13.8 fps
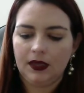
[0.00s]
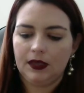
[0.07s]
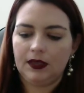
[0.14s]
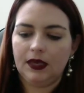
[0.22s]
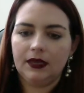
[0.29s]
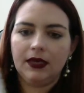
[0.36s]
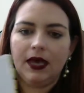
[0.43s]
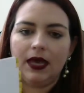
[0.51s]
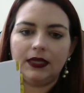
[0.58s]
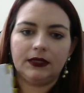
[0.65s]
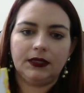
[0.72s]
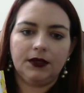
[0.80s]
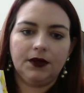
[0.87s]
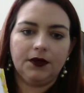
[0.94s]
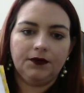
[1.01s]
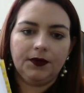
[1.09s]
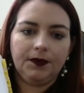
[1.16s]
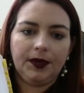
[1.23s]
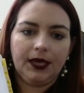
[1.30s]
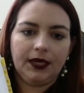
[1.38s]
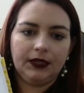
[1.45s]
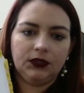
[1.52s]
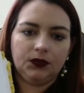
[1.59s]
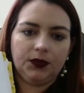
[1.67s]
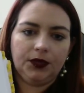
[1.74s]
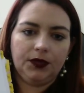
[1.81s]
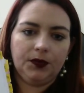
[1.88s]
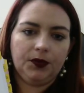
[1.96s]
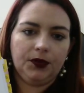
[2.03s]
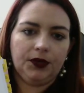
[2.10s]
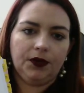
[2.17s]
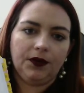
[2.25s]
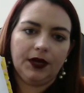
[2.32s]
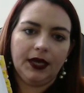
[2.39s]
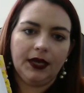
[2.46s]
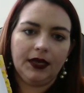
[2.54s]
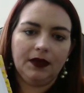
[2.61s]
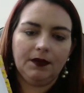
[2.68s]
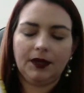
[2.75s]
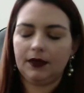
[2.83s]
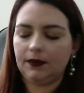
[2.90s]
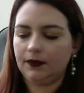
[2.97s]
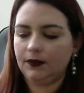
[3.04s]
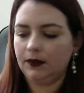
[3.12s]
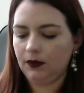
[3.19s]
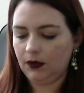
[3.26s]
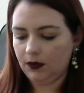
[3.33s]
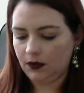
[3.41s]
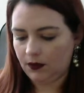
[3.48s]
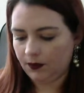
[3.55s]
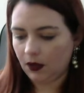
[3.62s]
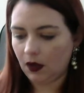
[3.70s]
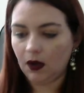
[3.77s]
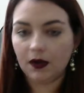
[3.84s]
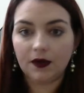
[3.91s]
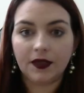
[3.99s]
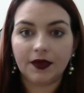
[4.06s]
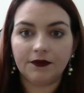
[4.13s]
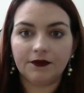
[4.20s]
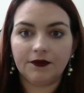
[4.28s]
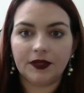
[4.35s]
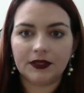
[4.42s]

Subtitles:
Then it has the cover page where you put your name and, all of that fun